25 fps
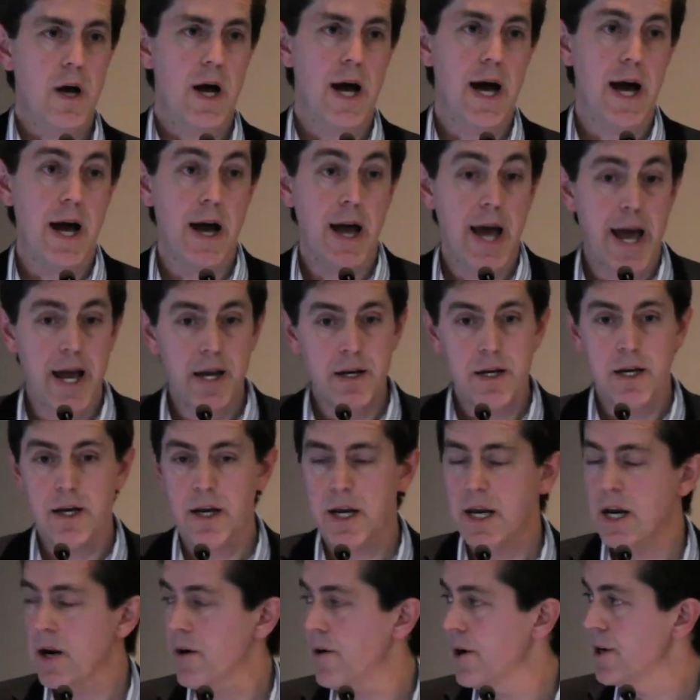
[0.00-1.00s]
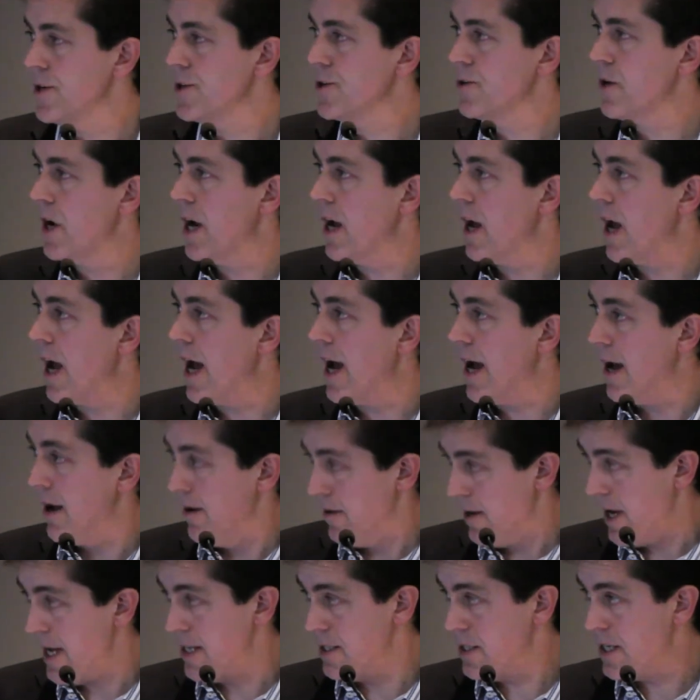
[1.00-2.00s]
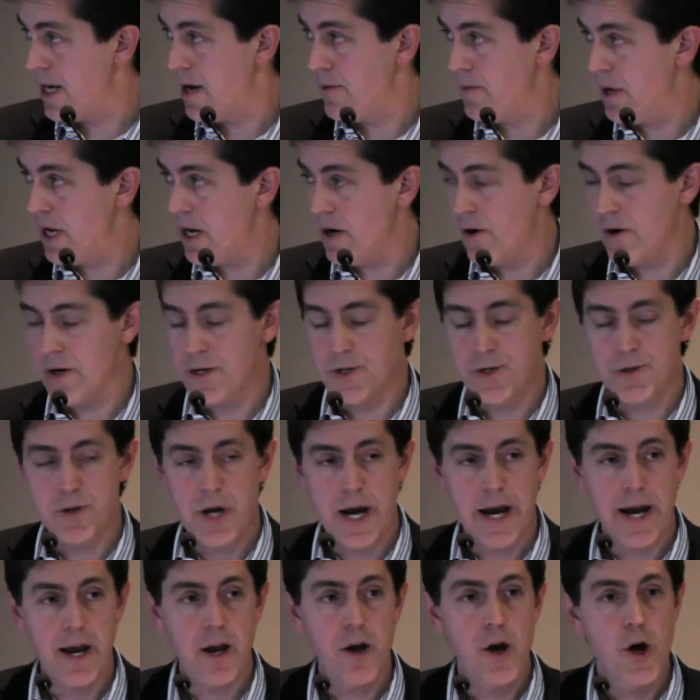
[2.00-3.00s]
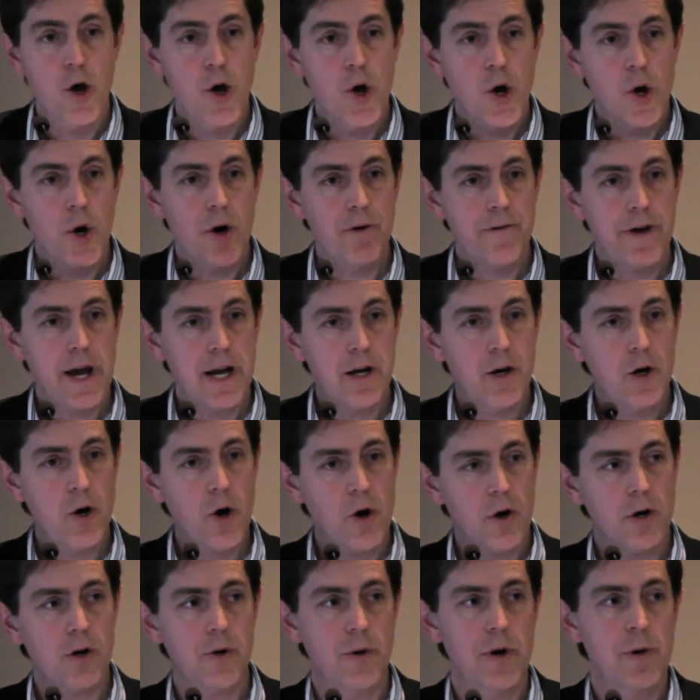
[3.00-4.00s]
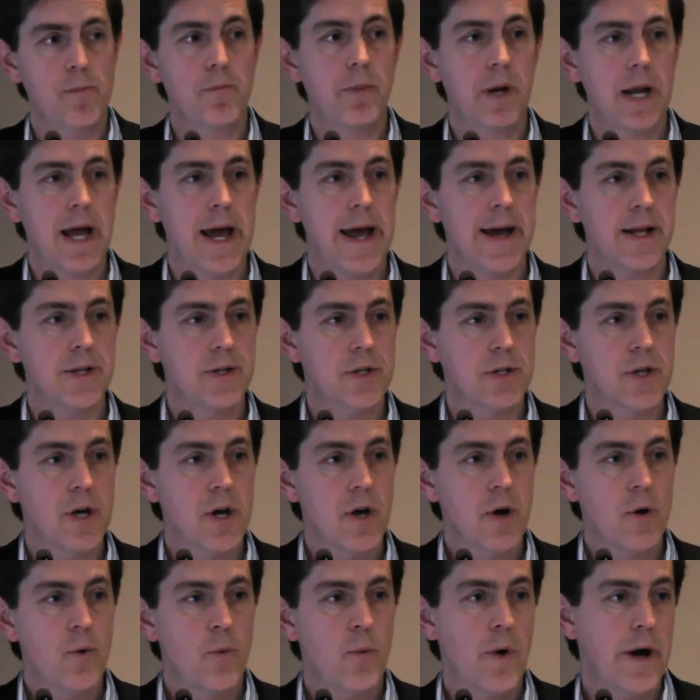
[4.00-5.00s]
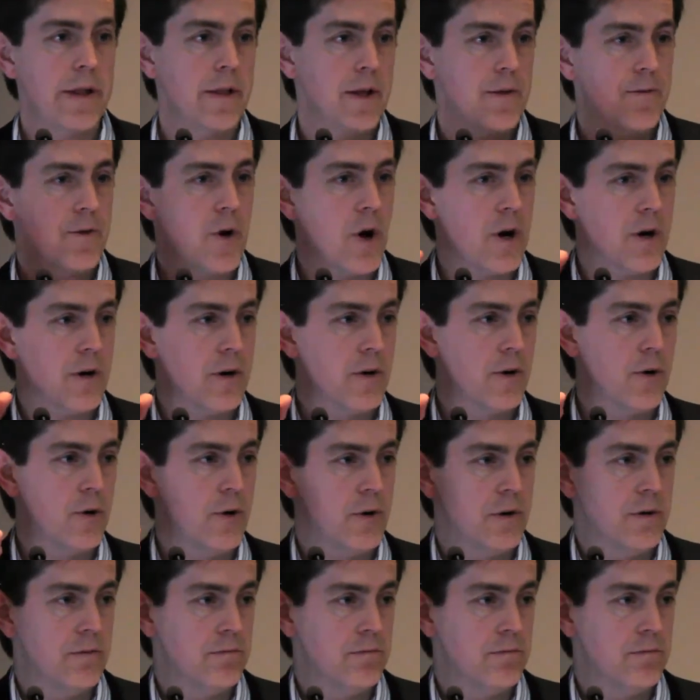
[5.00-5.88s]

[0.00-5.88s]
and here in Australia, and some here in Australia, who've had cochlear implants when they've got